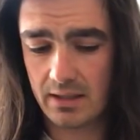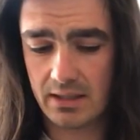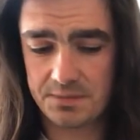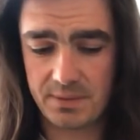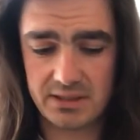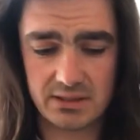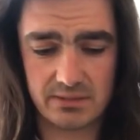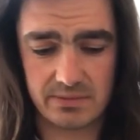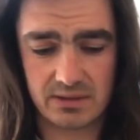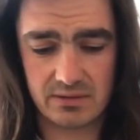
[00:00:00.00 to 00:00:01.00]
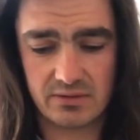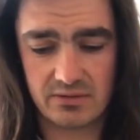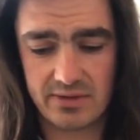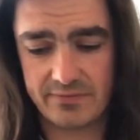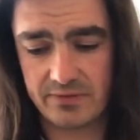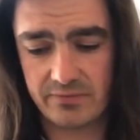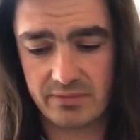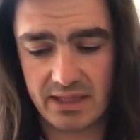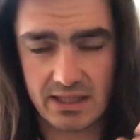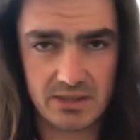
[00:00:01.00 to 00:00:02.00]
It's basically been crafted from
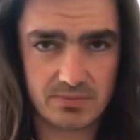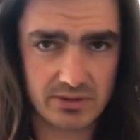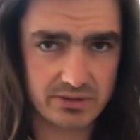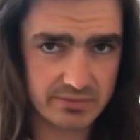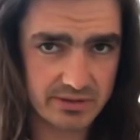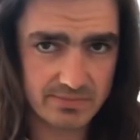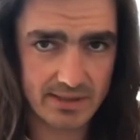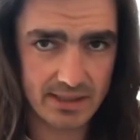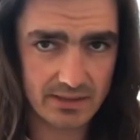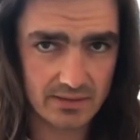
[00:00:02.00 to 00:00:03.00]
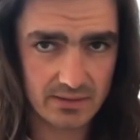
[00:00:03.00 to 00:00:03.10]
the highest possible spec